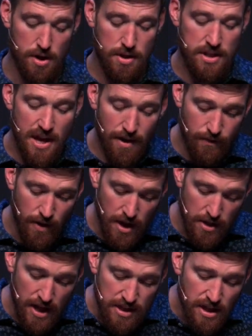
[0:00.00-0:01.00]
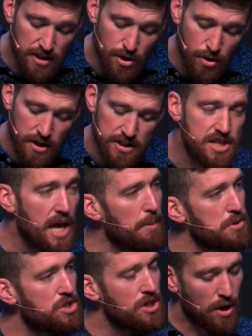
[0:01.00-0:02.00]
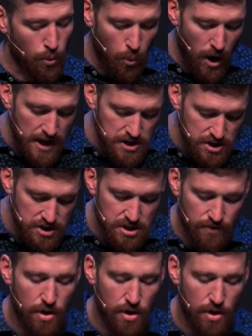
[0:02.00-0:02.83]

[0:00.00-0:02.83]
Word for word: They have they thought they were establishing a righteousness